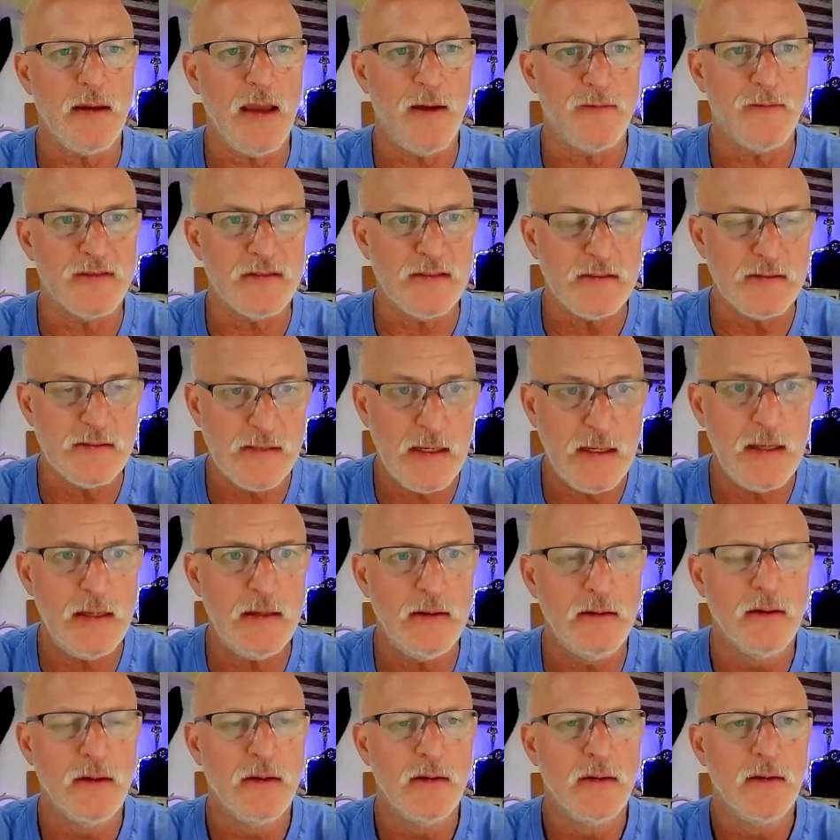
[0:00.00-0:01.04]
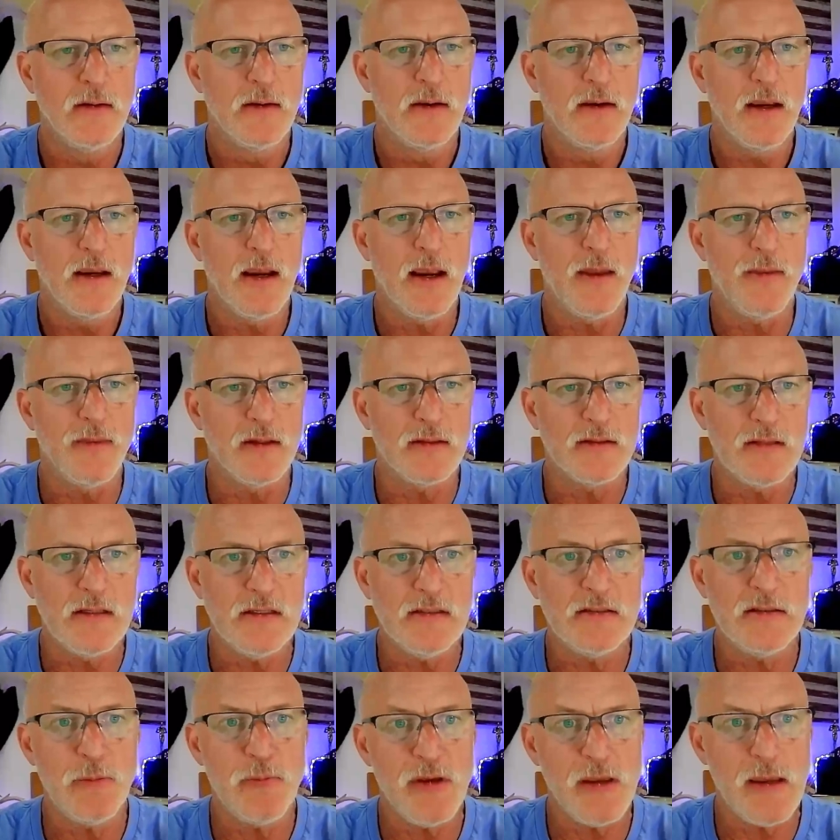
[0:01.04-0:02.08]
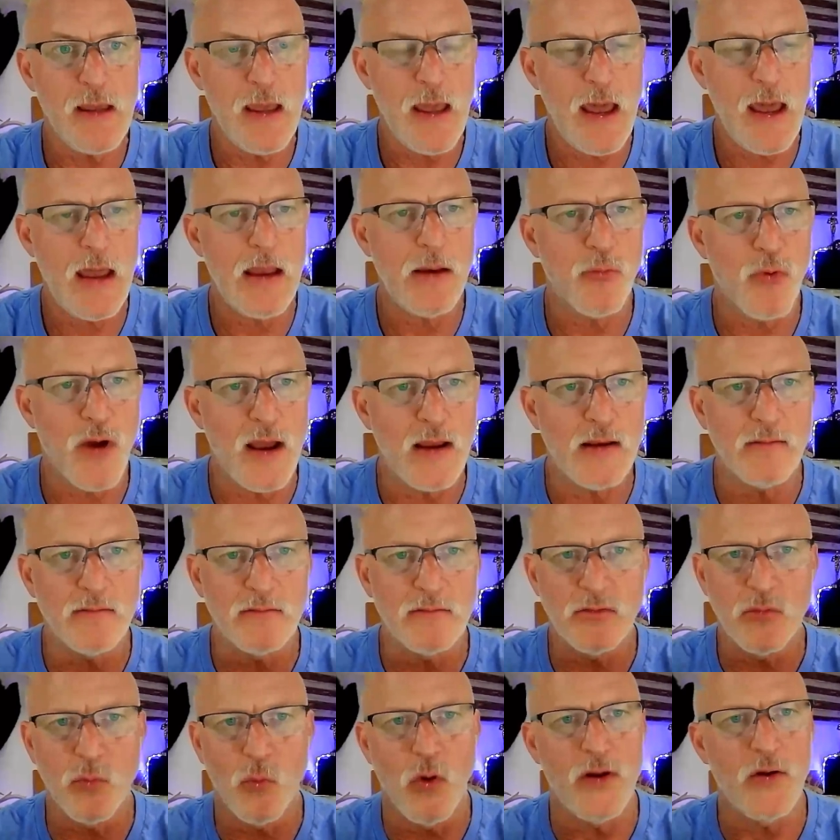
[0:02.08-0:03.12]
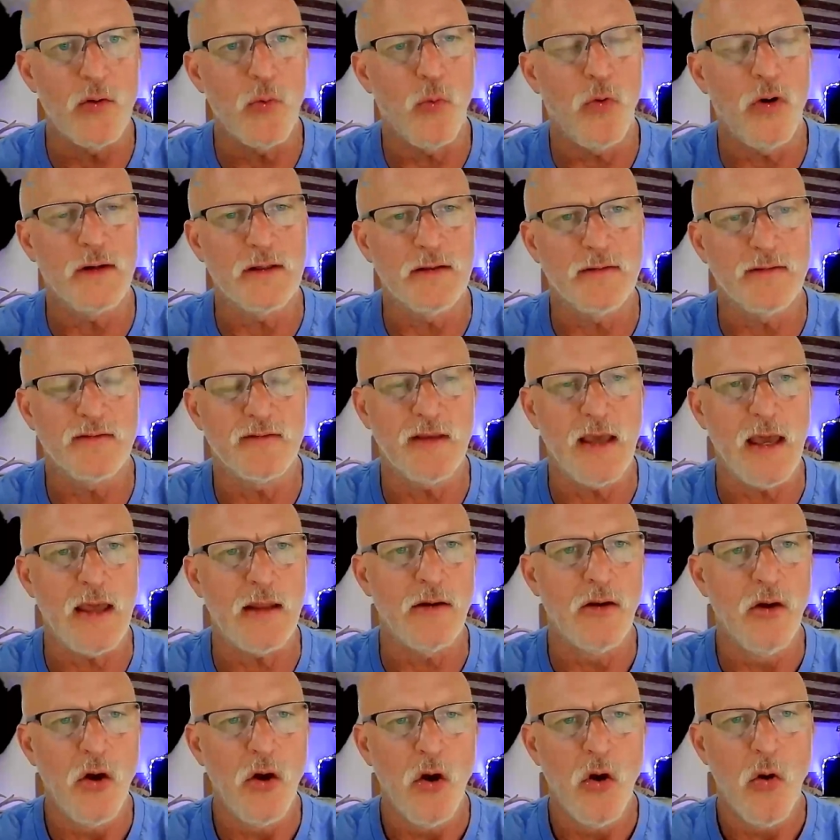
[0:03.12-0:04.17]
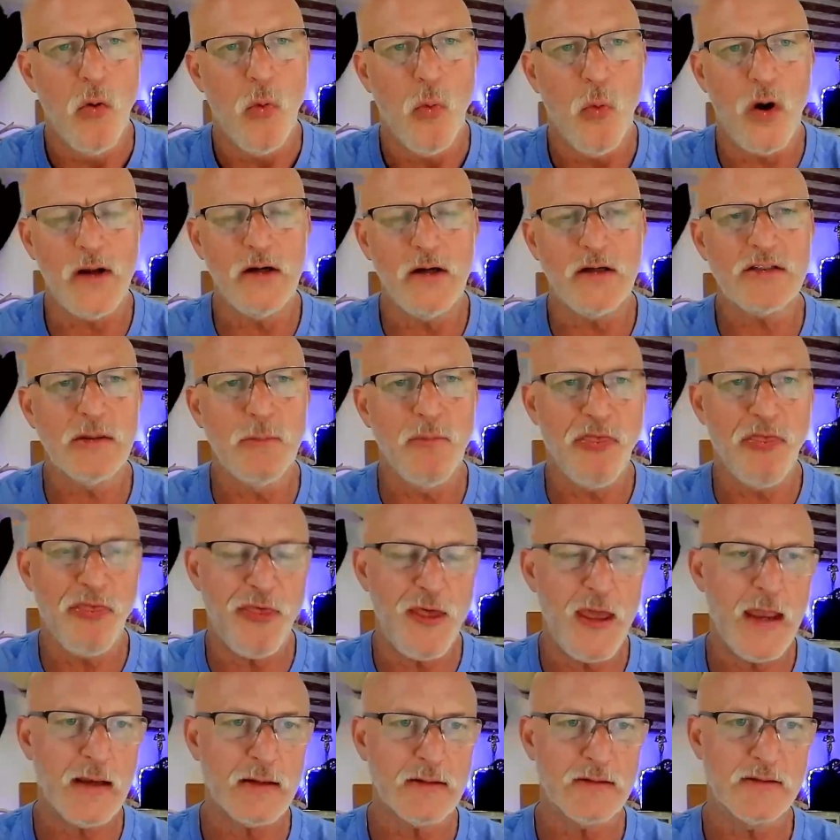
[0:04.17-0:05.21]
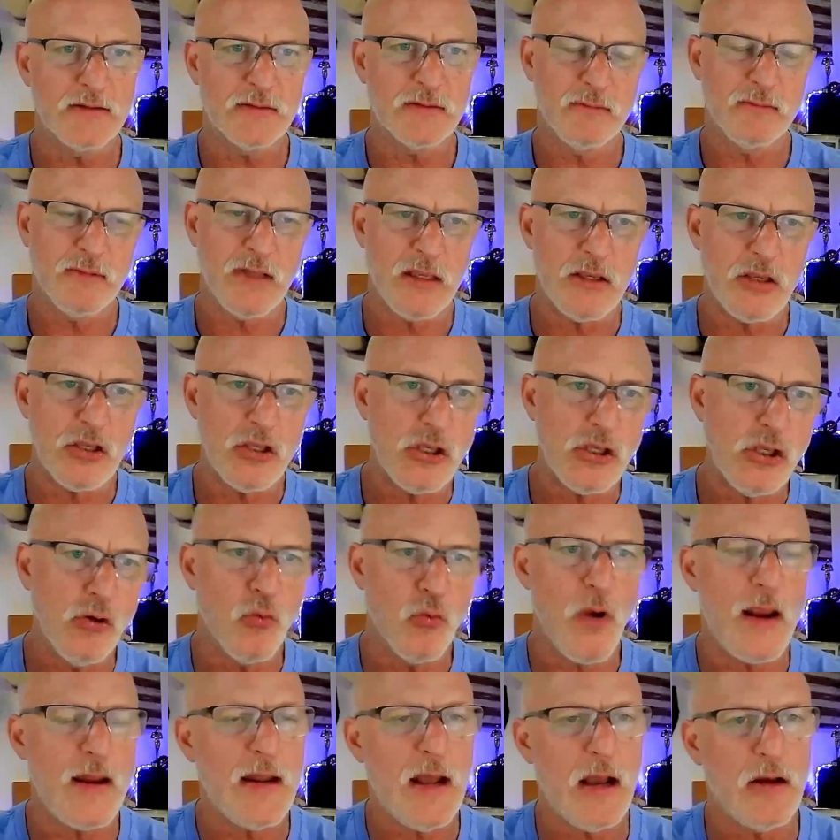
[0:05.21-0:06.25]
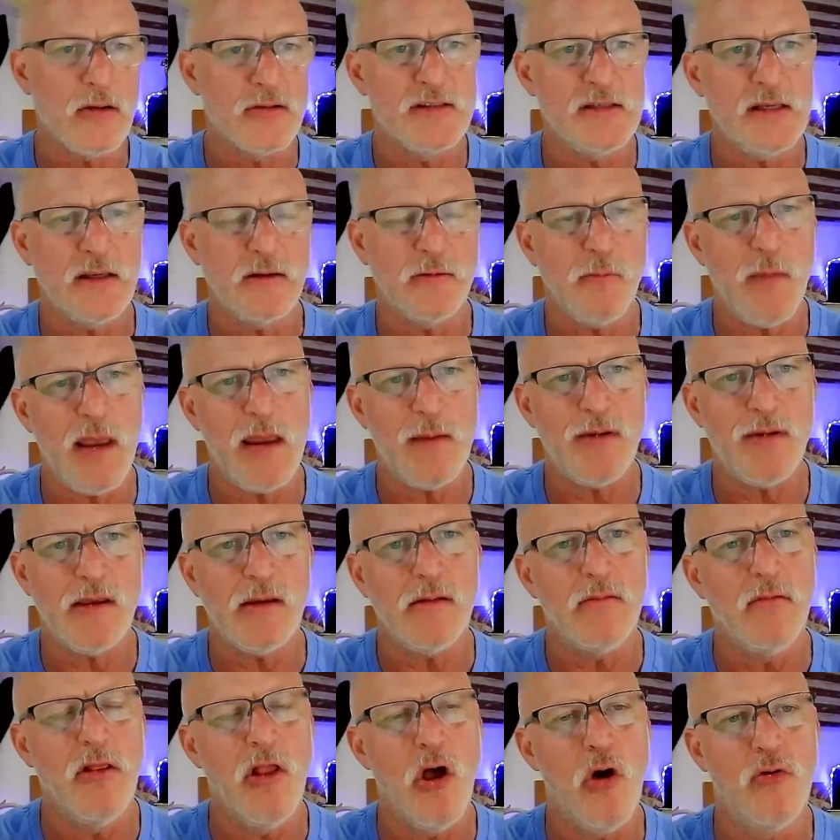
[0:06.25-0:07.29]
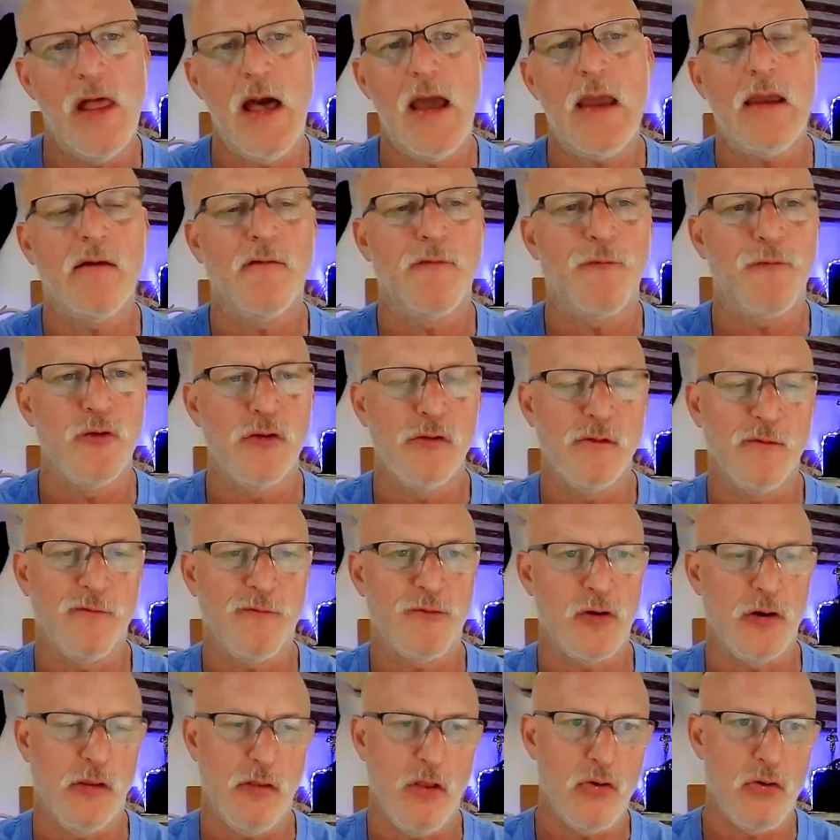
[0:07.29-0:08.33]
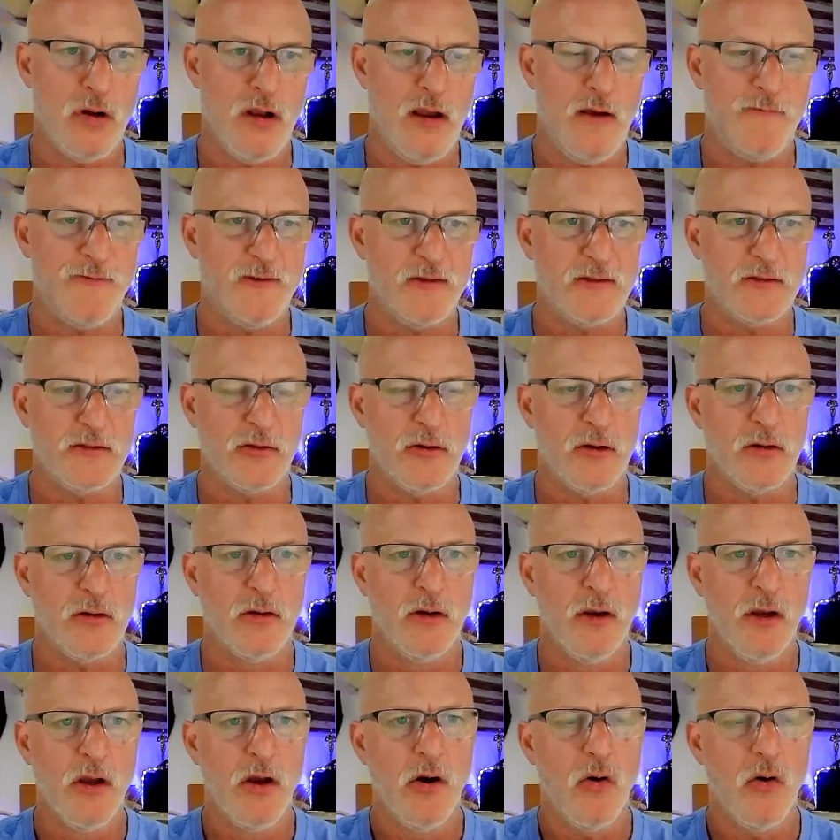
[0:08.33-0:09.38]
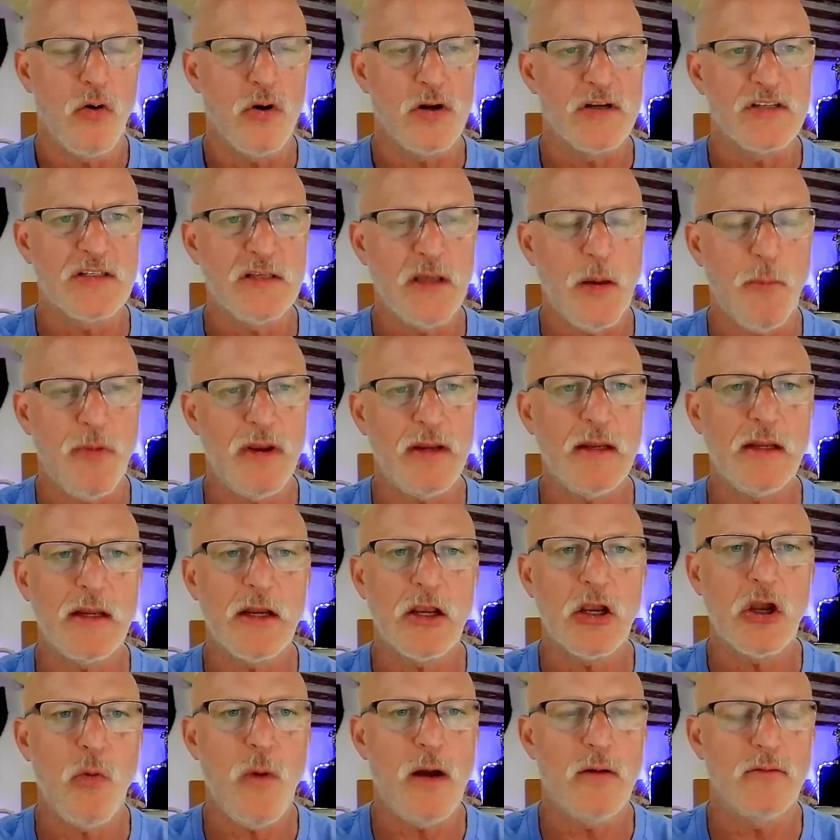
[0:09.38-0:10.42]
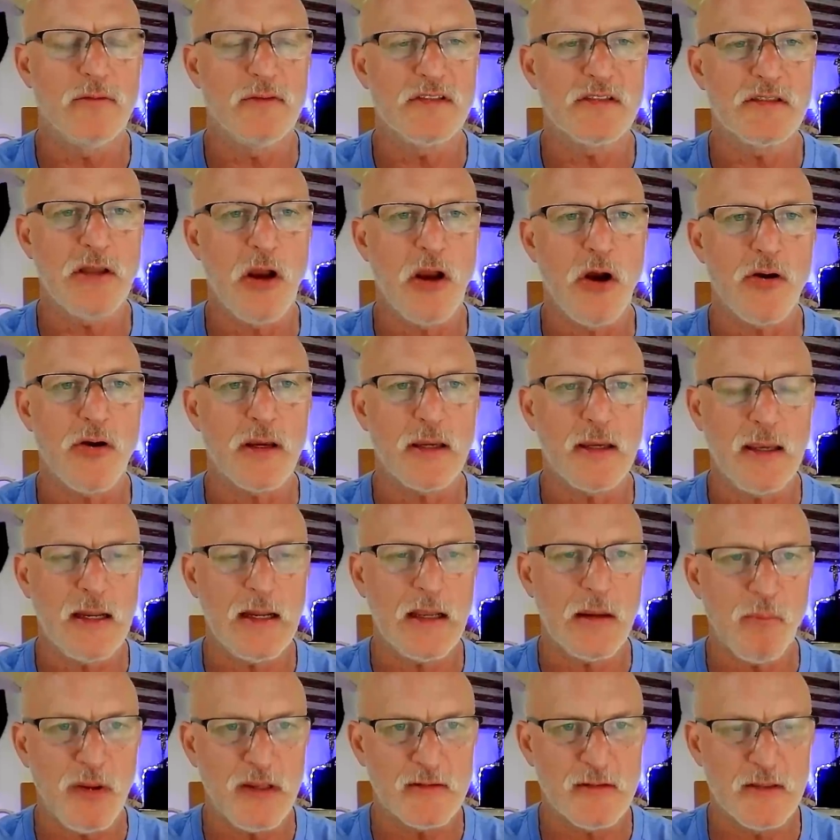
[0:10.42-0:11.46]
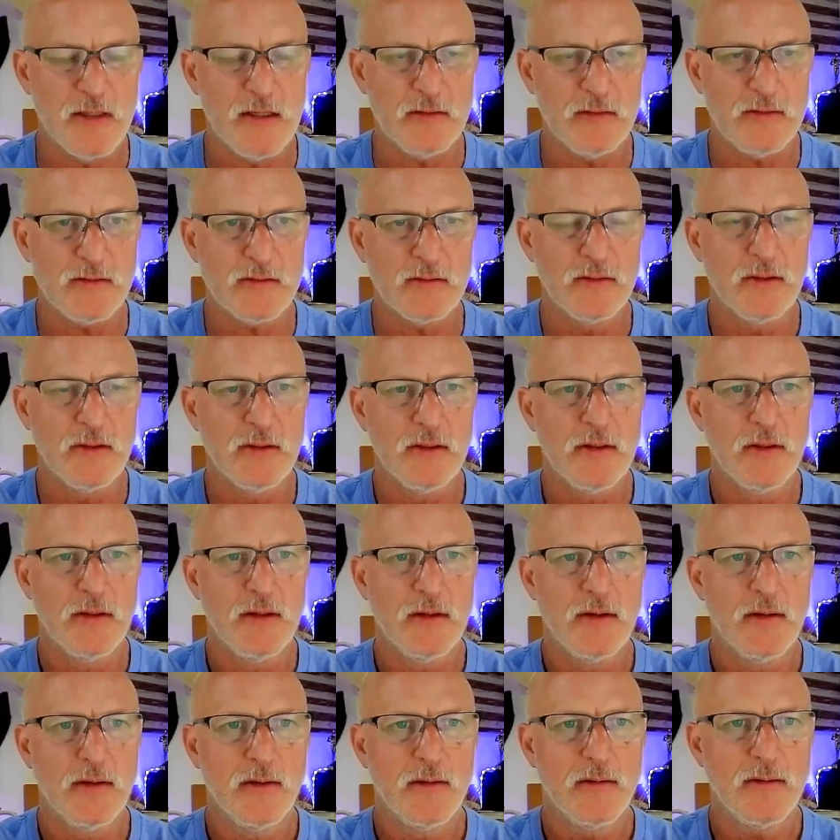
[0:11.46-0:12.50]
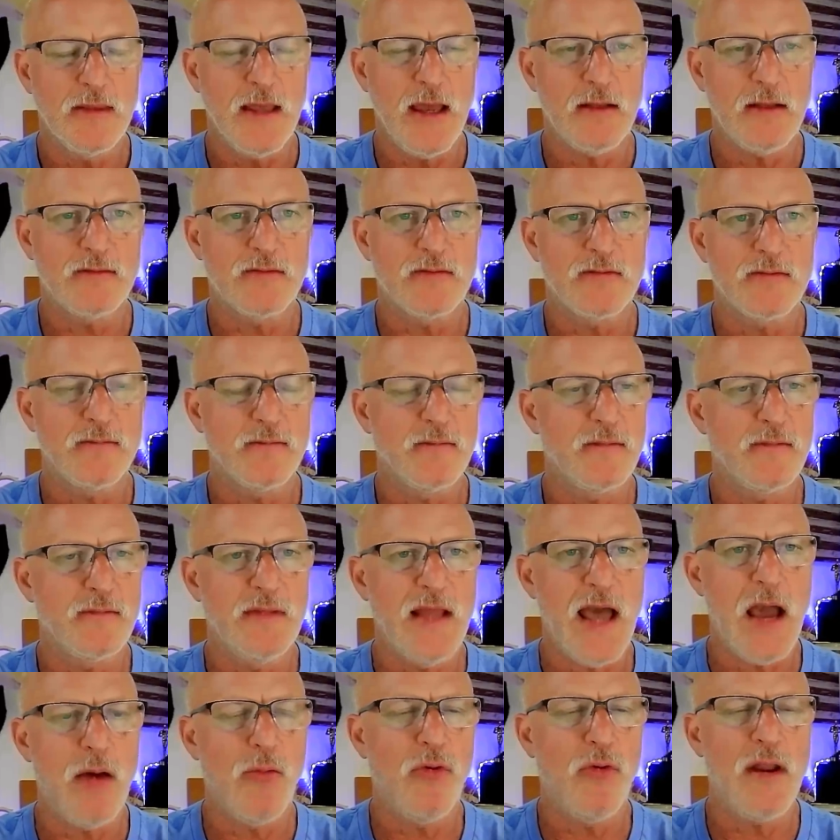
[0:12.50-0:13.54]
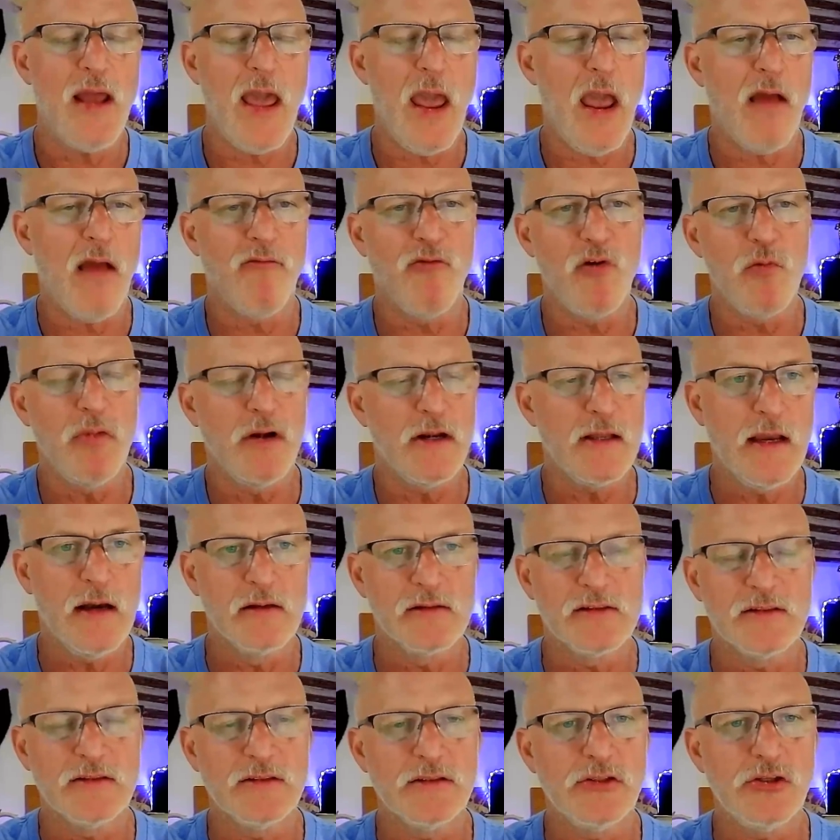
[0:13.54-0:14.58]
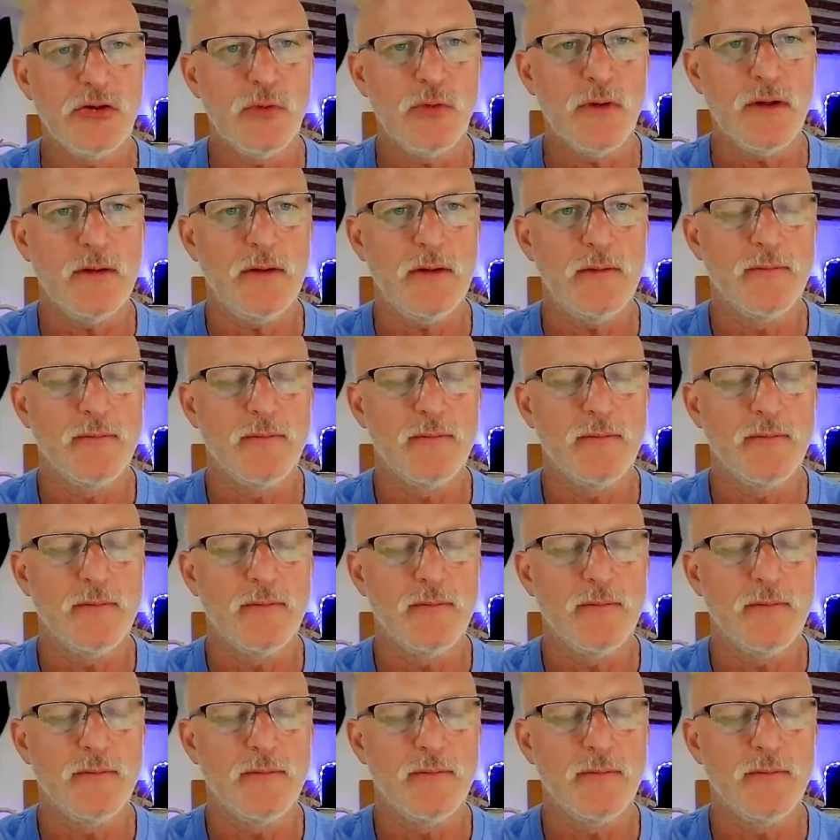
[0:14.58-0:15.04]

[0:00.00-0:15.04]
FCC and the TCPA, right? One-to-one consent. What are some things that you right now see as maybe low-lying fruit for a loan officer or somebody to go out and start getting business that's not what everybody else is doing?